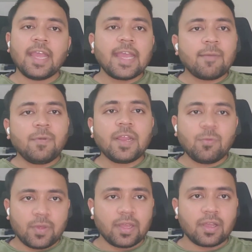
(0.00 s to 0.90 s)

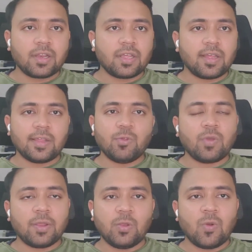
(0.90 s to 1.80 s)
Everywhere
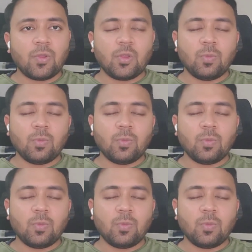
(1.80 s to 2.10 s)
you